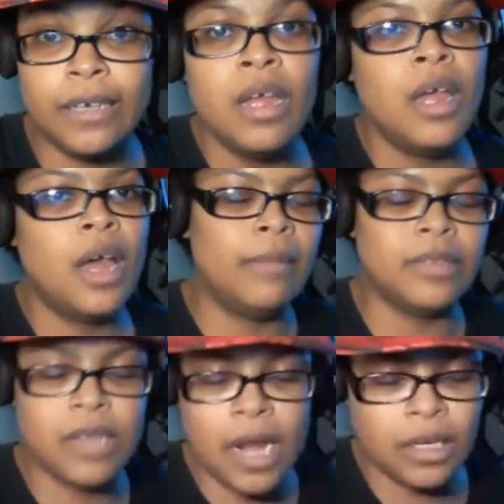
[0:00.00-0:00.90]
and it's
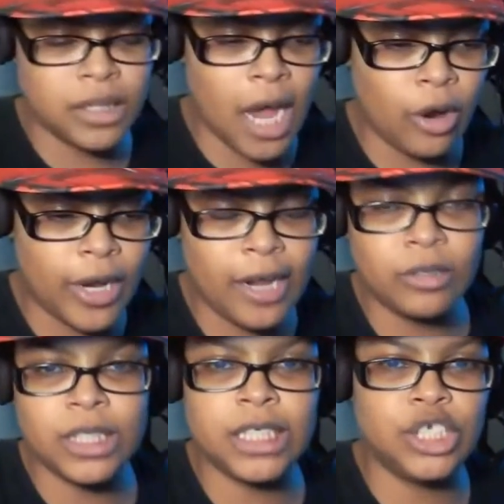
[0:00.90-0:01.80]
not an attack on
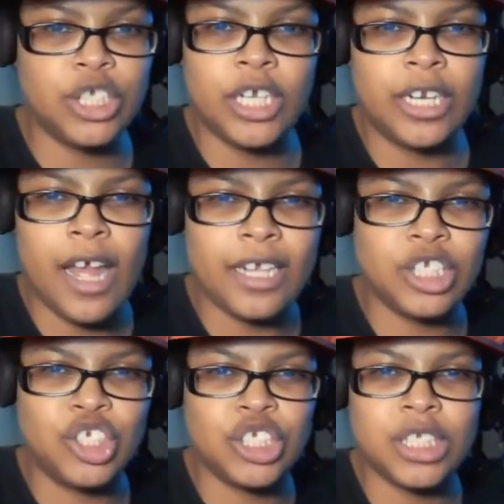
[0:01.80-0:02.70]
AOC, and this
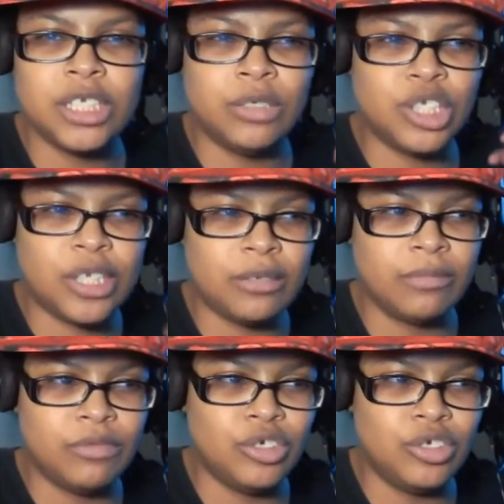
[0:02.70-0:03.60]
is just a
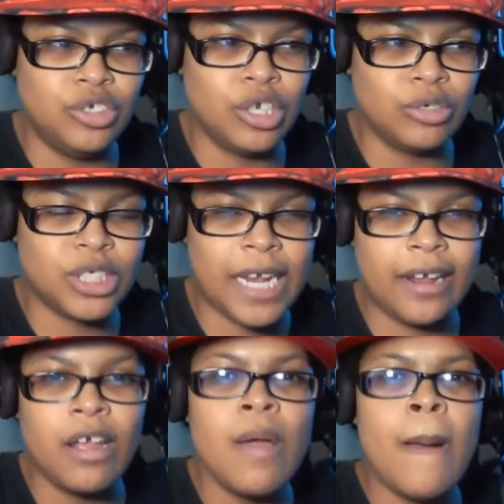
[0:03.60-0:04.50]

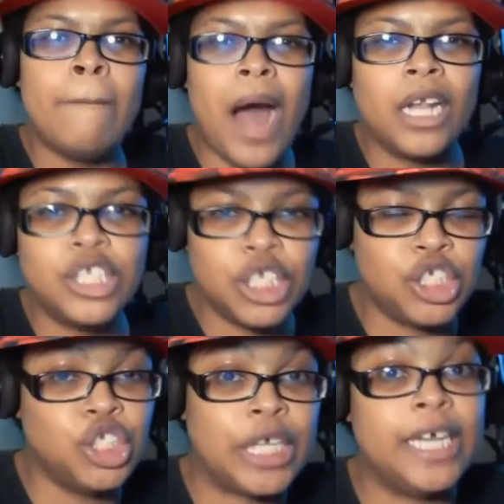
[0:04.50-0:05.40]
saying
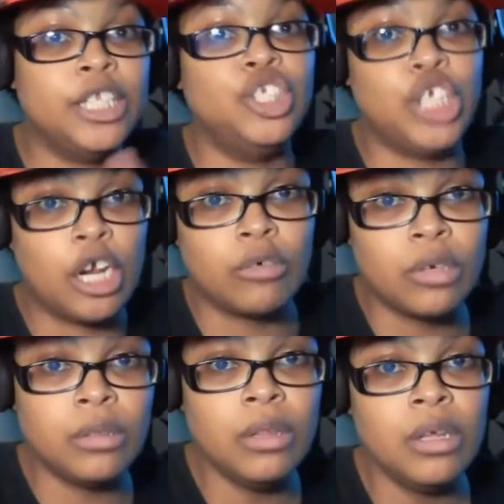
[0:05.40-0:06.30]
politicians in
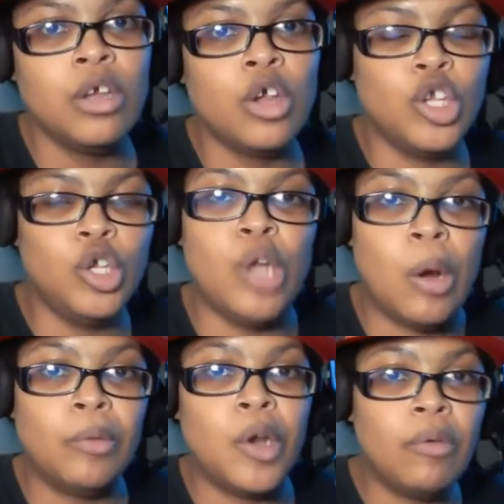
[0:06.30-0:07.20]
general, you
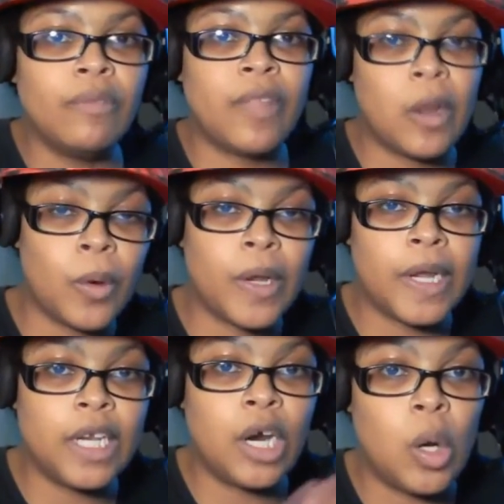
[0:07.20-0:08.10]
don't know if they're working
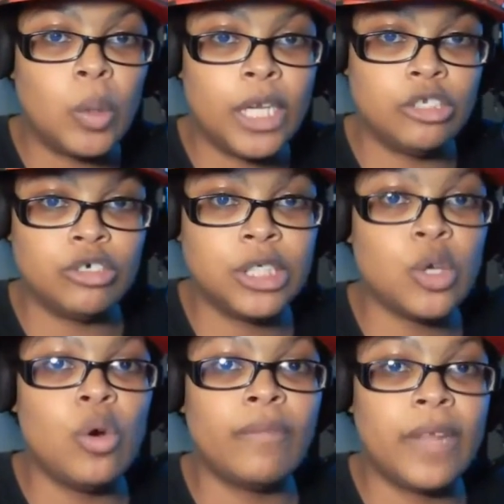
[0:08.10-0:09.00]
in their own interest
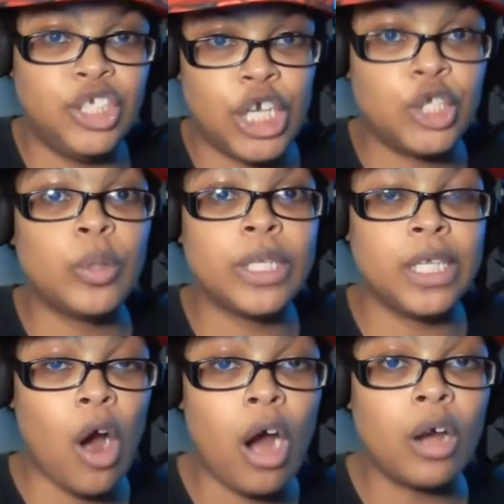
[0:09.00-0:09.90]
or if they
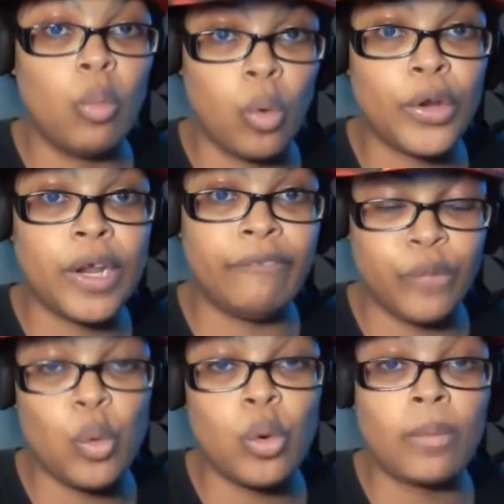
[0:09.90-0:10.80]
genuinely are working
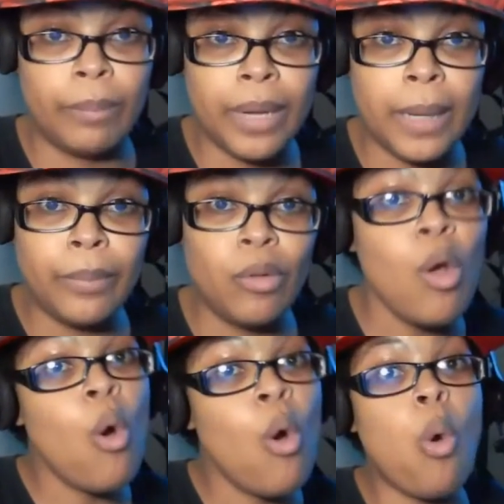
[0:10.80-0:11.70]
for the people,
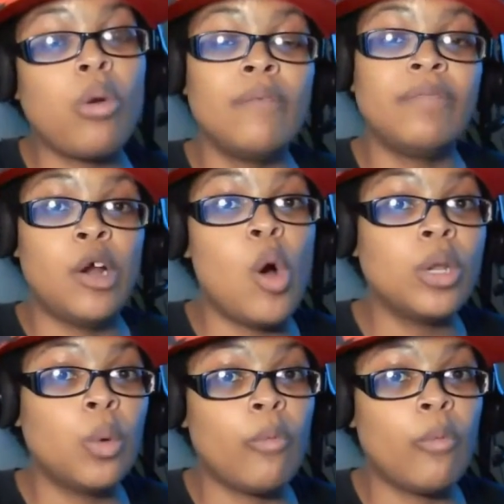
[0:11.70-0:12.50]
or if they're only